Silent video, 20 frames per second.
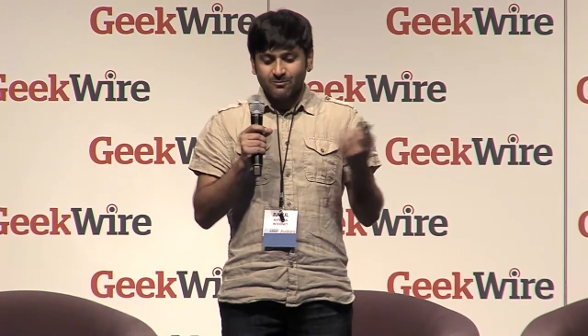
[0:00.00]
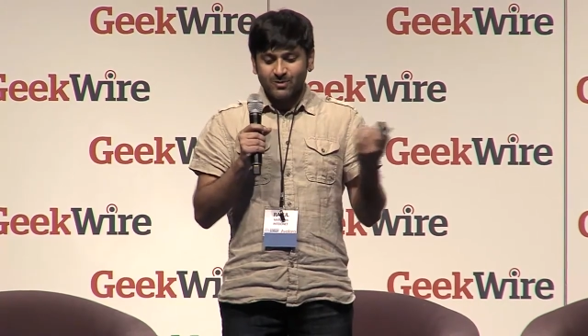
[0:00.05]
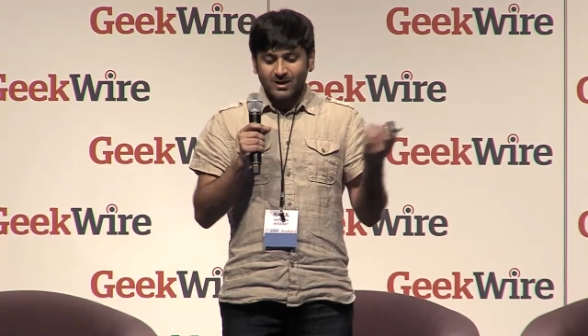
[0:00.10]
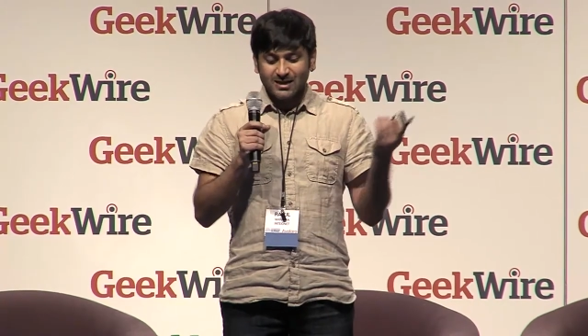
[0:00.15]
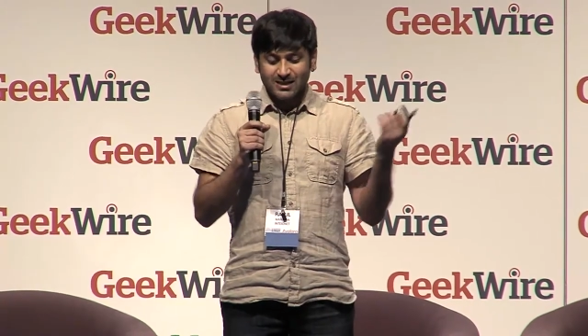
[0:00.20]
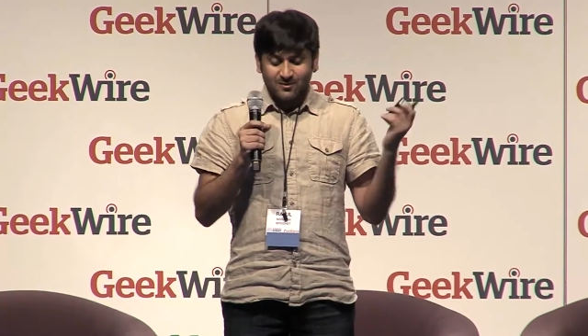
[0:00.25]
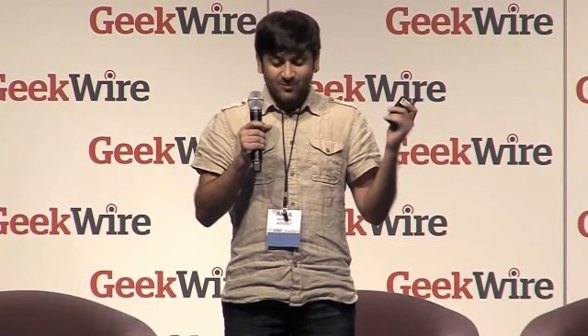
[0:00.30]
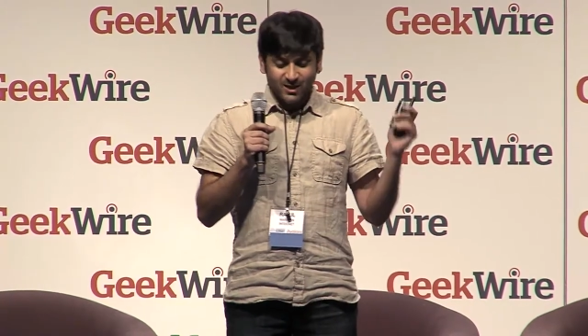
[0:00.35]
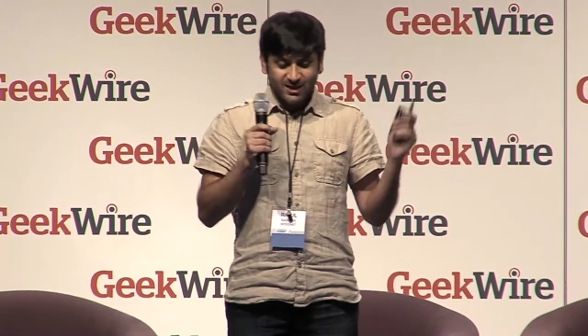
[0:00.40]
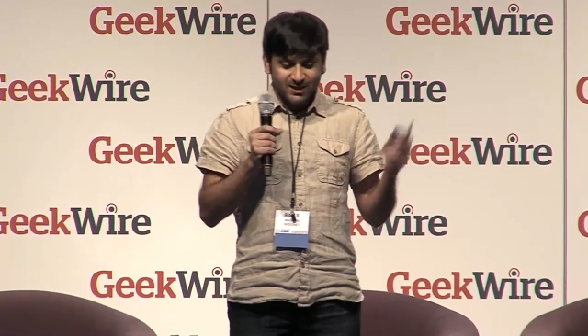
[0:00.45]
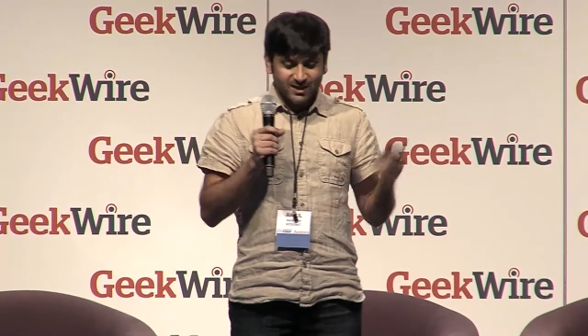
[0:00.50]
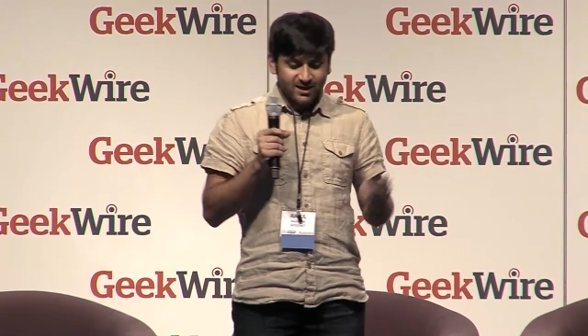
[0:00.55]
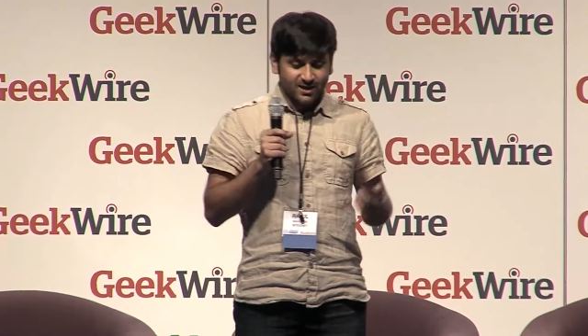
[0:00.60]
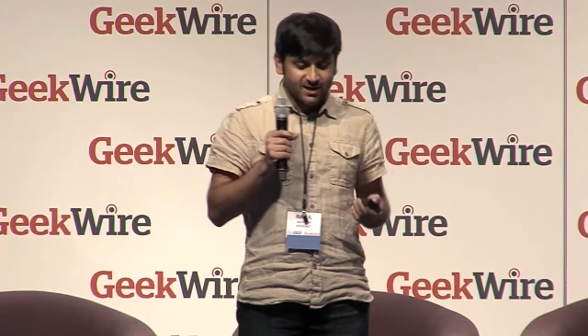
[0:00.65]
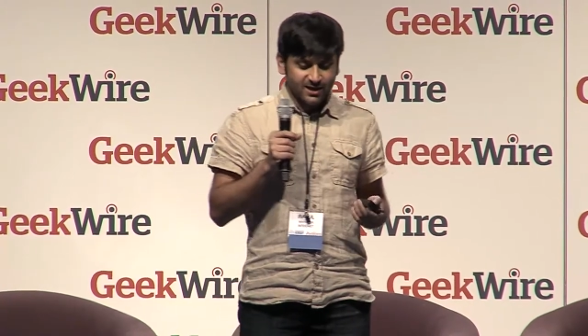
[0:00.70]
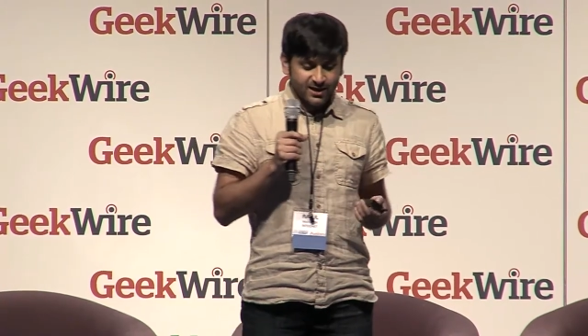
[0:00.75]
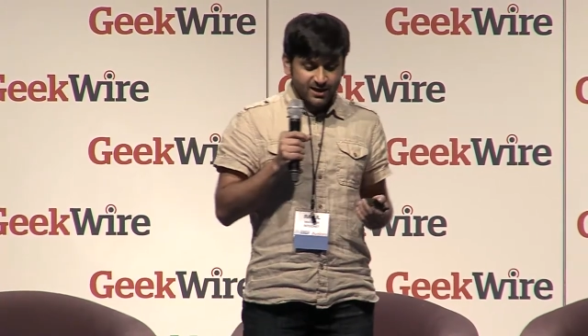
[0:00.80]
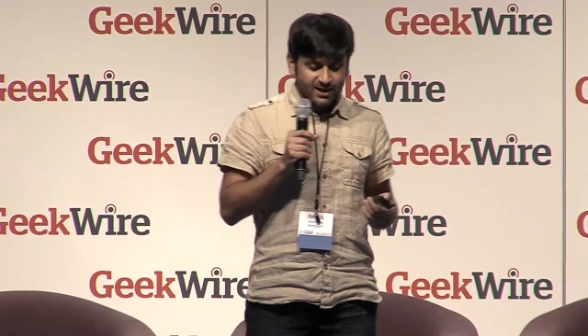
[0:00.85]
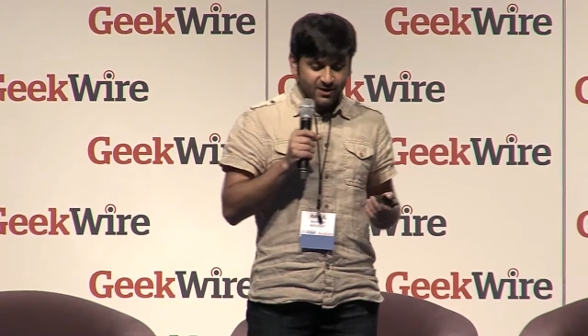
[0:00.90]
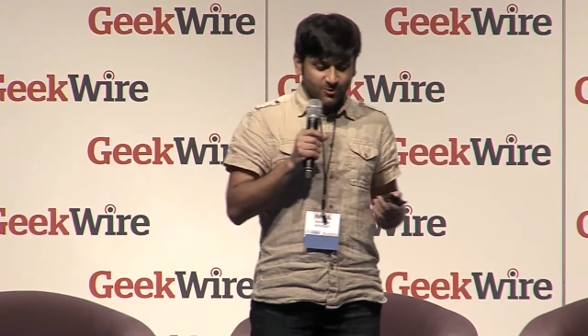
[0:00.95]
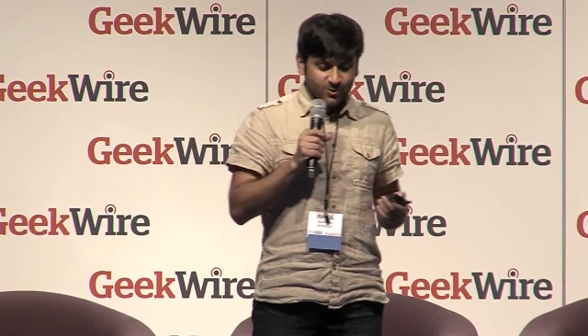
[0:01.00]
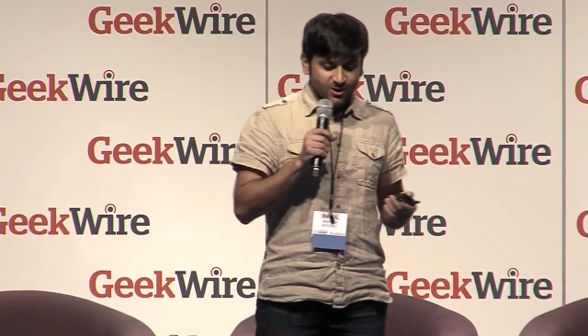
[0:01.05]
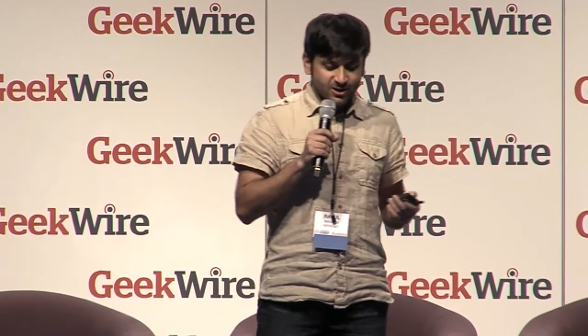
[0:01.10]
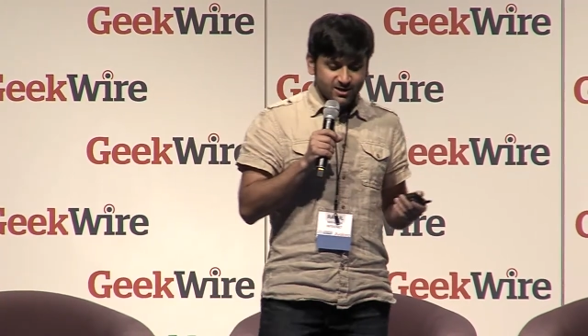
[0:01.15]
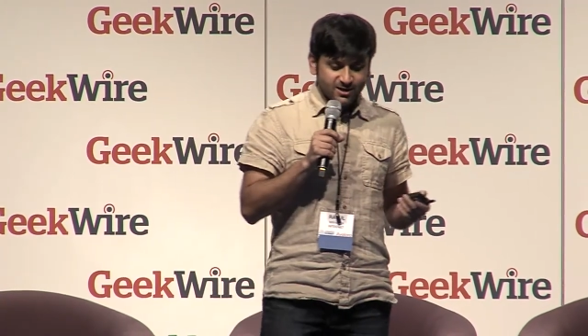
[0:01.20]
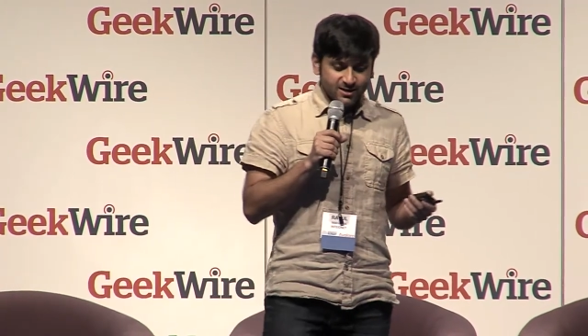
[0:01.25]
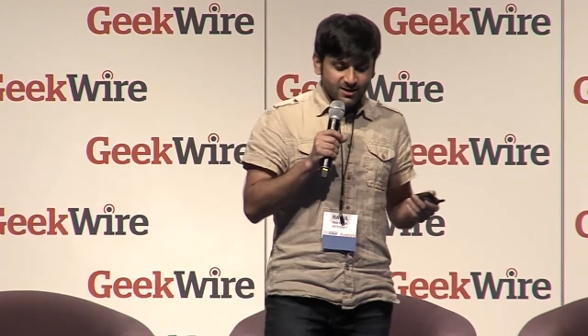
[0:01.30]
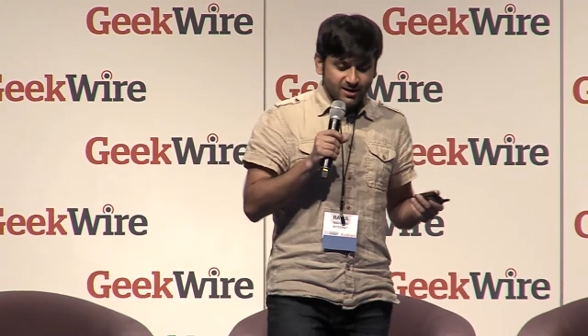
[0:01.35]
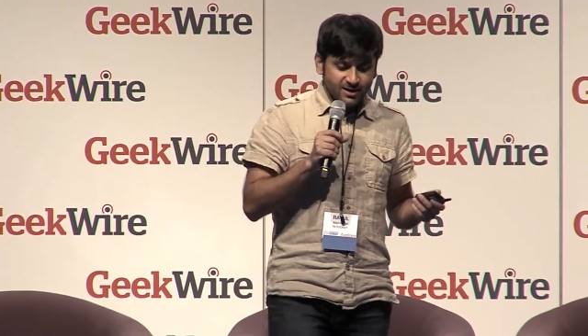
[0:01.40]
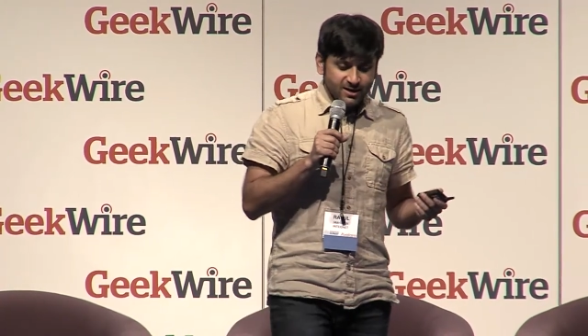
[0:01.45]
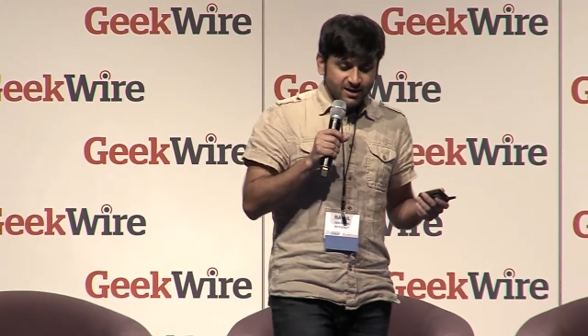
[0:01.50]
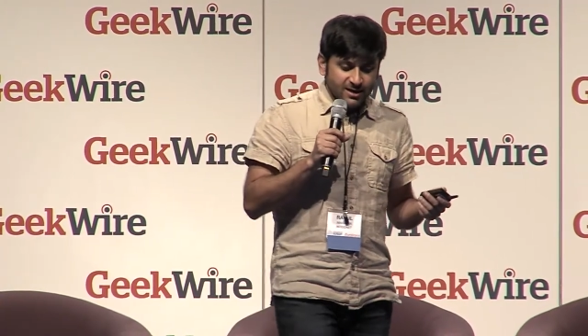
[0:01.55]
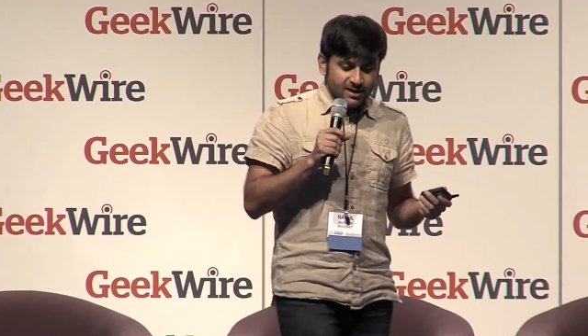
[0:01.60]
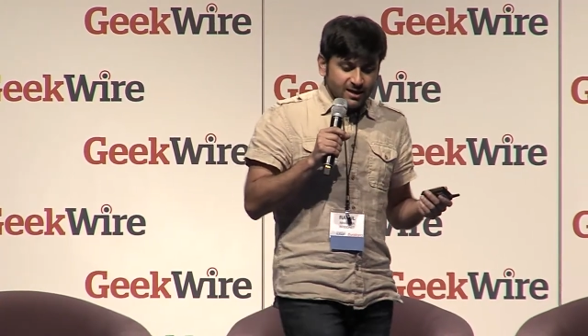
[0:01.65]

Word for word: pessimistic like I was.